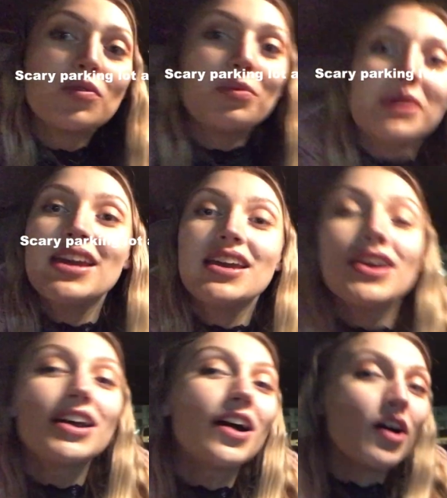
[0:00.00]

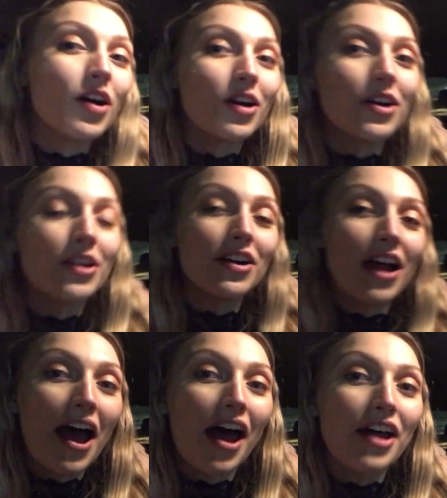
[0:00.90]
we are
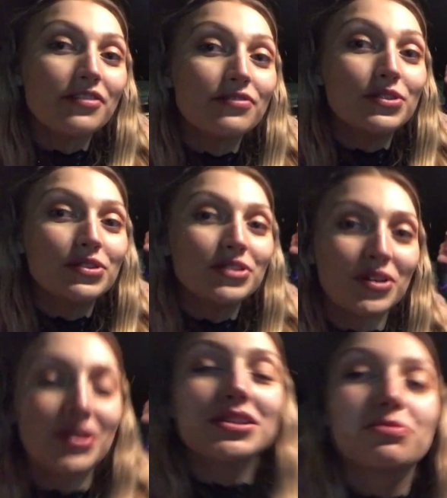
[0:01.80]
at Voodoo Donuts.